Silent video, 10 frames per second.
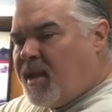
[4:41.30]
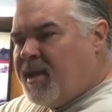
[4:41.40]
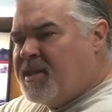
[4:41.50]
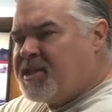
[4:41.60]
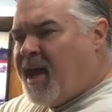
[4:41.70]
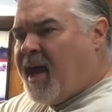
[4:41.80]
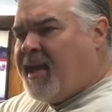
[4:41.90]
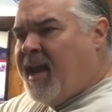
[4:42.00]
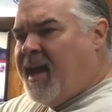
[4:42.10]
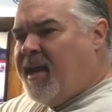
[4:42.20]
It's
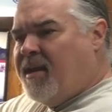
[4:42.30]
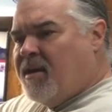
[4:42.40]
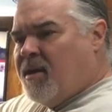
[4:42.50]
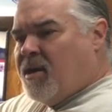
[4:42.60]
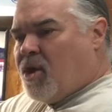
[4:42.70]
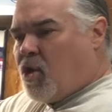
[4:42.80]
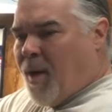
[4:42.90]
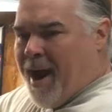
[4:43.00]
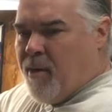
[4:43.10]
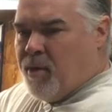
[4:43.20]
got a
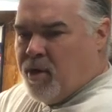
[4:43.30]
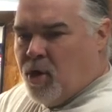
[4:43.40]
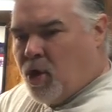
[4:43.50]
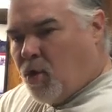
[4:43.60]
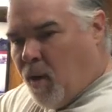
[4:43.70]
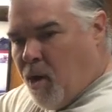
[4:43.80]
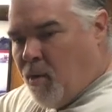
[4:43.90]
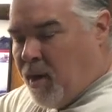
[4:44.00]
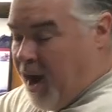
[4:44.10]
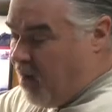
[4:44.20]

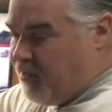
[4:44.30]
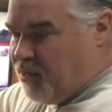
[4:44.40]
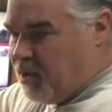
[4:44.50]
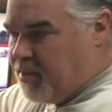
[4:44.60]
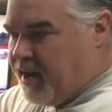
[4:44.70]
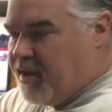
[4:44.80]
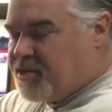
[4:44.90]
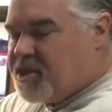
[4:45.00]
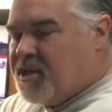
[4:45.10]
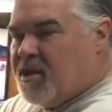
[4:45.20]
Crower, however you want to
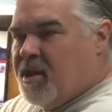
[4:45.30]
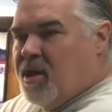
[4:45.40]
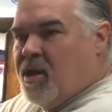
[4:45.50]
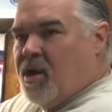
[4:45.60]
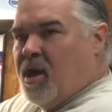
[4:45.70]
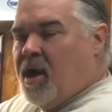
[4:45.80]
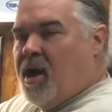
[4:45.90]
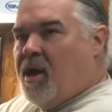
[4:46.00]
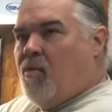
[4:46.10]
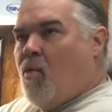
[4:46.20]
pronounce it.
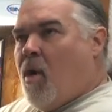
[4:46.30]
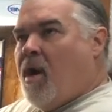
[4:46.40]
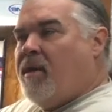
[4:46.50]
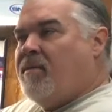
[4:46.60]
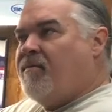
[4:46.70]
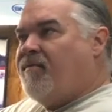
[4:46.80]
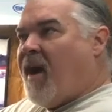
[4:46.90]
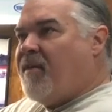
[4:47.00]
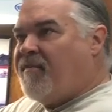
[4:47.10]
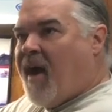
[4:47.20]

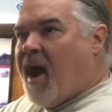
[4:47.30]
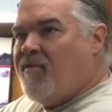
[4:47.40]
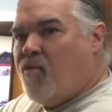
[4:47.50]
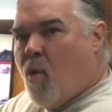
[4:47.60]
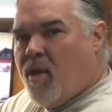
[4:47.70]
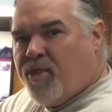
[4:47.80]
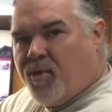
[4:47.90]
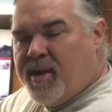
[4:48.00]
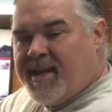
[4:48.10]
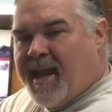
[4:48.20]

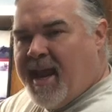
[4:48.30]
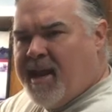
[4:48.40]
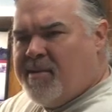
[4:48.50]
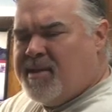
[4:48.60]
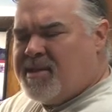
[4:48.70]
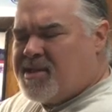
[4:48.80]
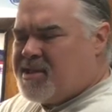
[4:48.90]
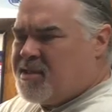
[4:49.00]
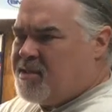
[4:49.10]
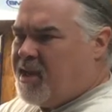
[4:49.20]
155-13 cam.
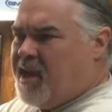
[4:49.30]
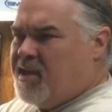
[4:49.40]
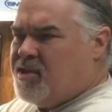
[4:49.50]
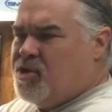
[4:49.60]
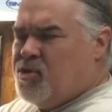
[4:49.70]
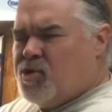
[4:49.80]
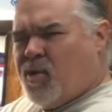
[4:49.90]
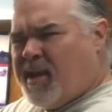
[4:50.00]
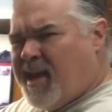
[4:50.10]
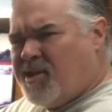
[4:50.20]
It's like
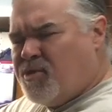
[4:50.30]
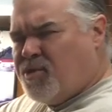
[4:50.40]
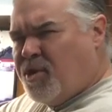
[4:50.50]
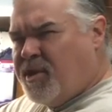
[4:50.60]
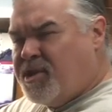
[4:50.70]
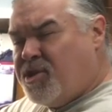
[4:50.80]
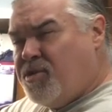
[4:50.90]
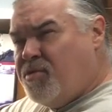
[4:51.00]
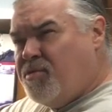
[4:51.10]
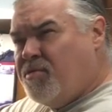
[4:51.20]
228,
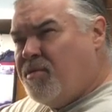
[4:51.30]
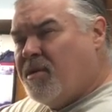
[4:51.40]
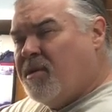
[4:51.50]
232.